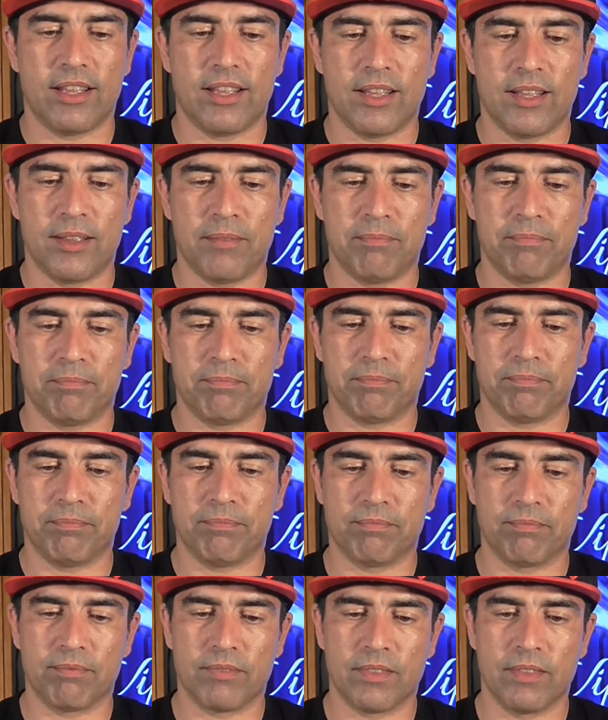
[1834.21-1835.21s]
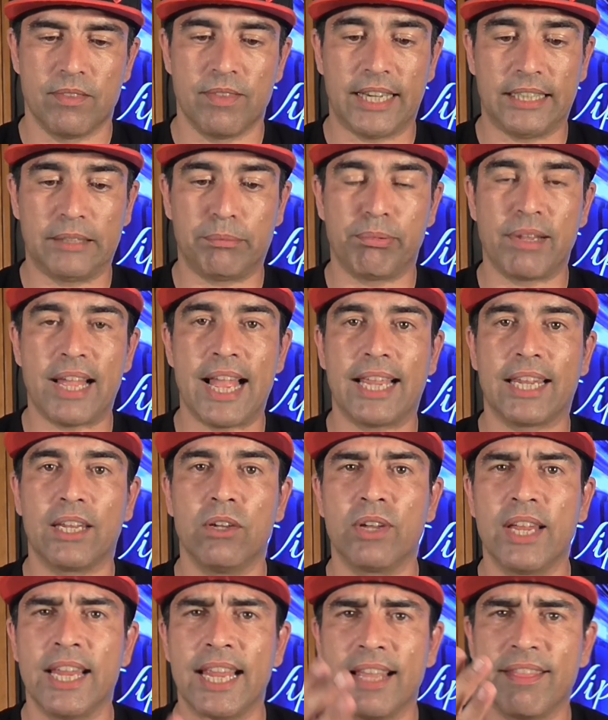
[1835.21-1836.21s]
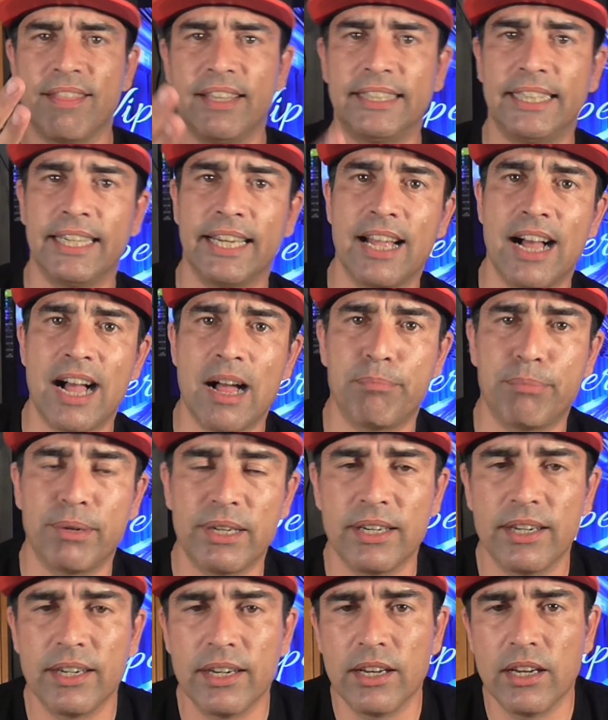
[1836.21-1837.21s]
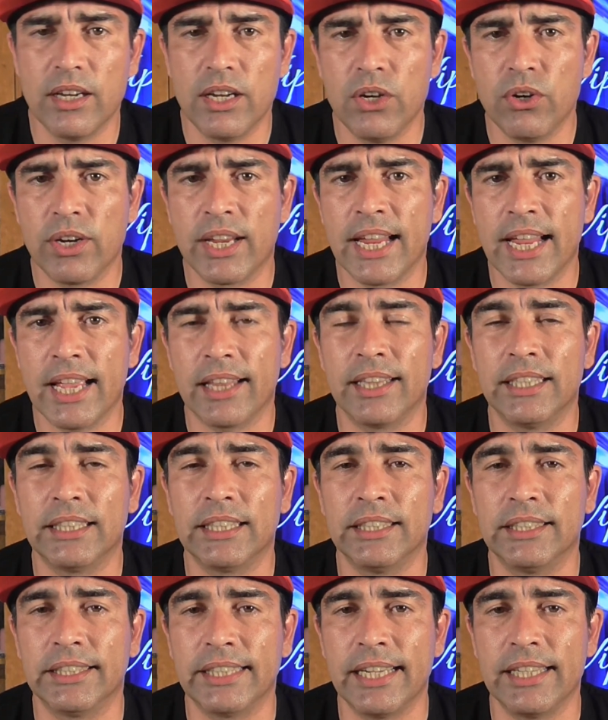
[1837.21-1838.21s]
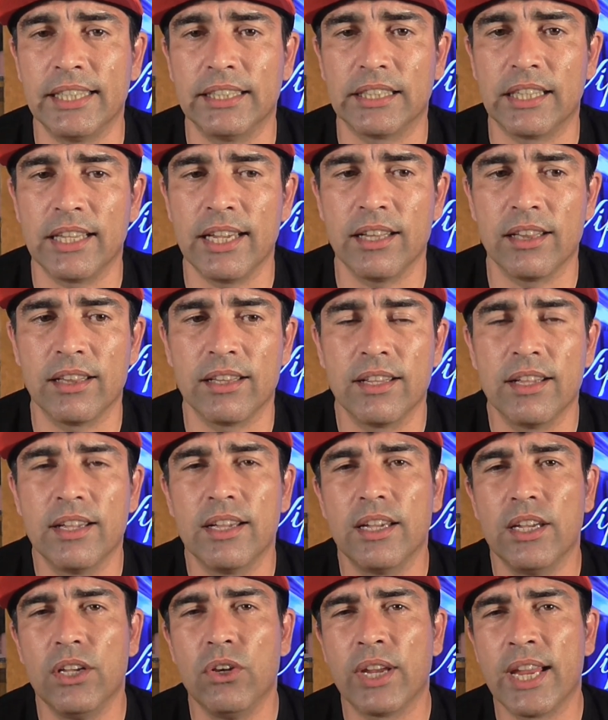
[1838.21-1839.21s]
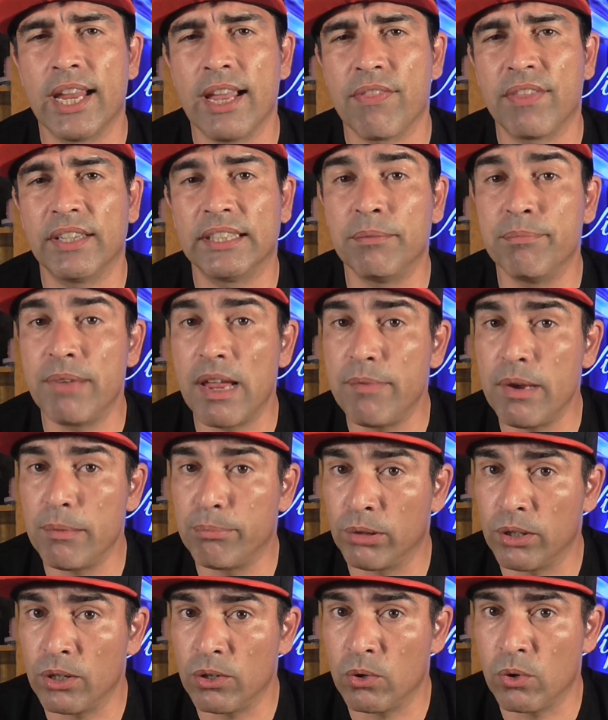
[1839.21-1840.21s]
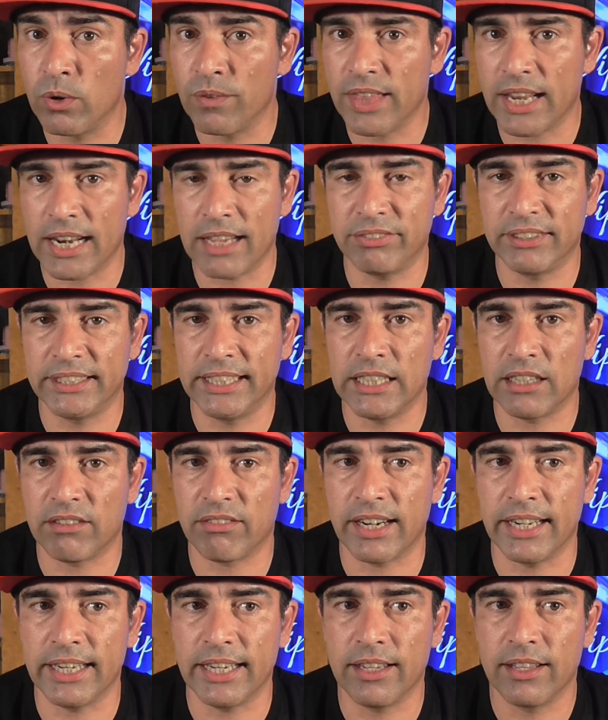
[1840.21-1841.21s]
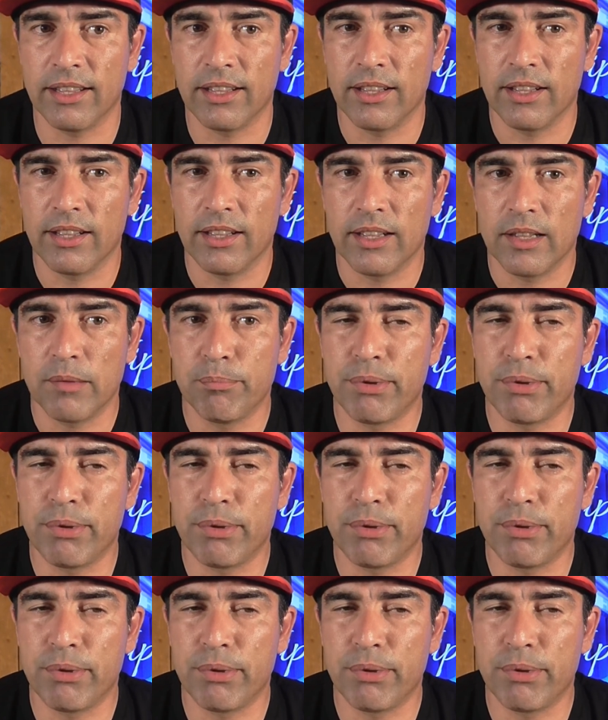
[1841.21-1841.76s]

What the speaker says: Nice black. You can get this in copper. You can get this in stainless steel. You can get this in baby blue that I've seen already.